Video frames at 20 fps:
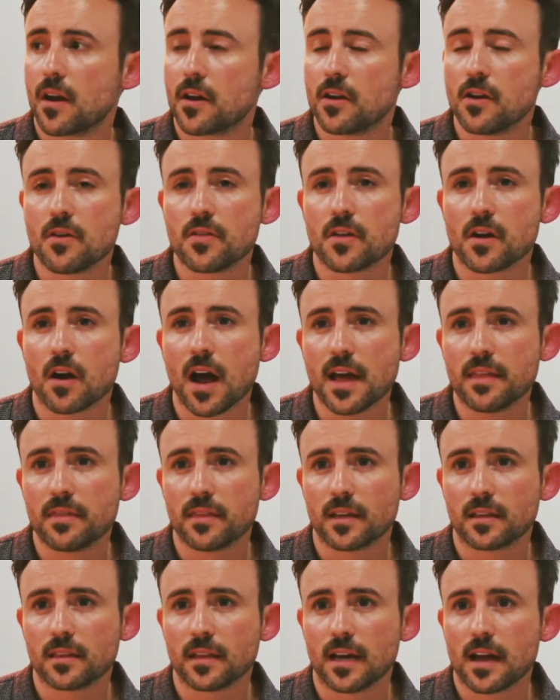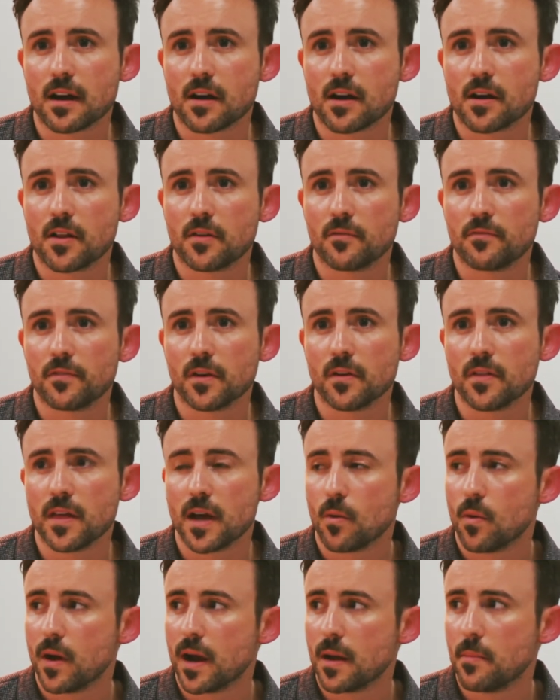I don't know that I think that, I don't feel
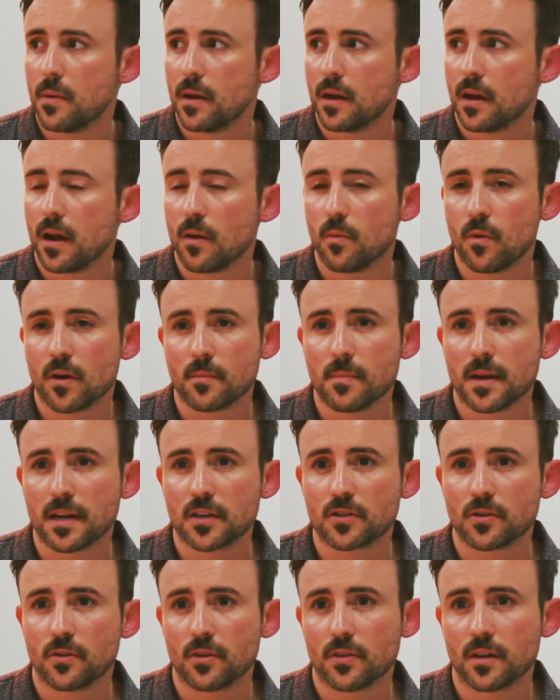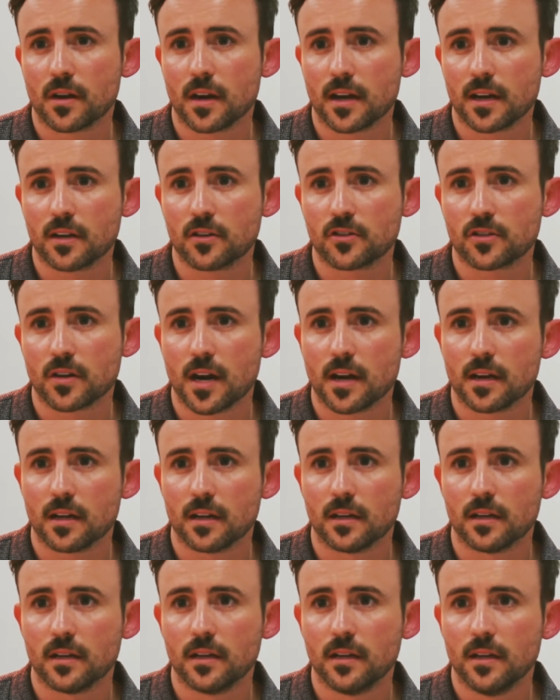that way, but I want to make sure that I can try
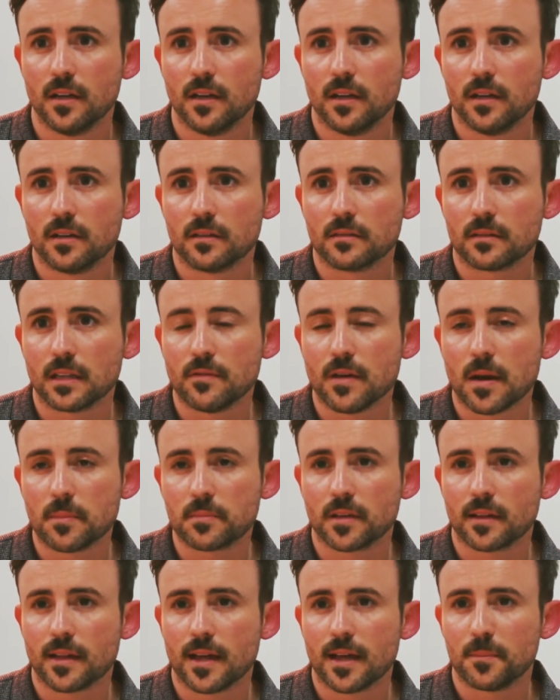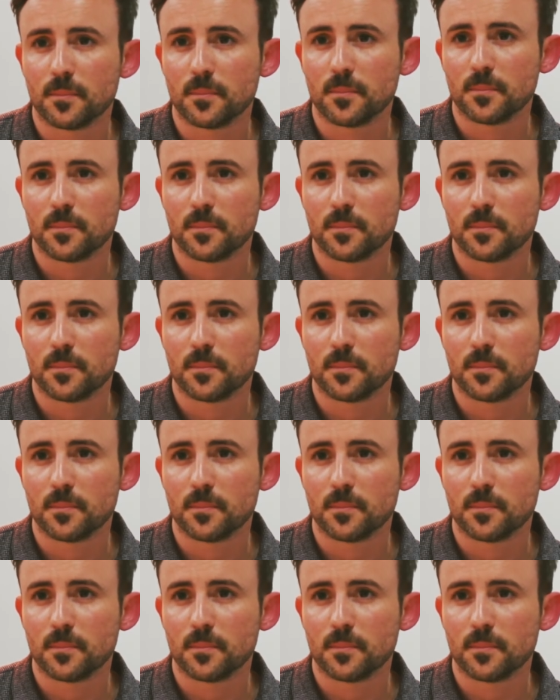to live up to that